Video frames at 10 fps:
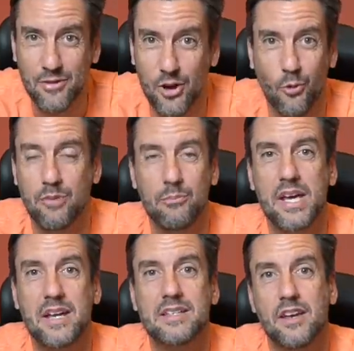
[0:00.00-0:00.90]
There wouldn't be
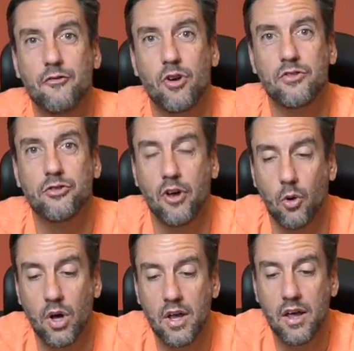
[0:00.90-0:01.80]
any difference.
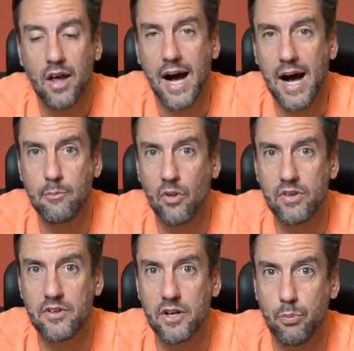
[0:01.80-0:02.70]
So I
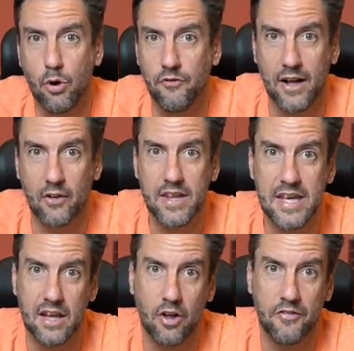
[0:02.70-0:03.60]
believe in a profoundly
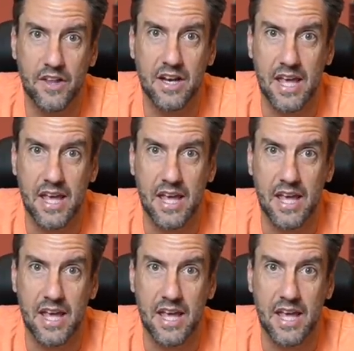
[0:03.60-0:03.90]
inauthentic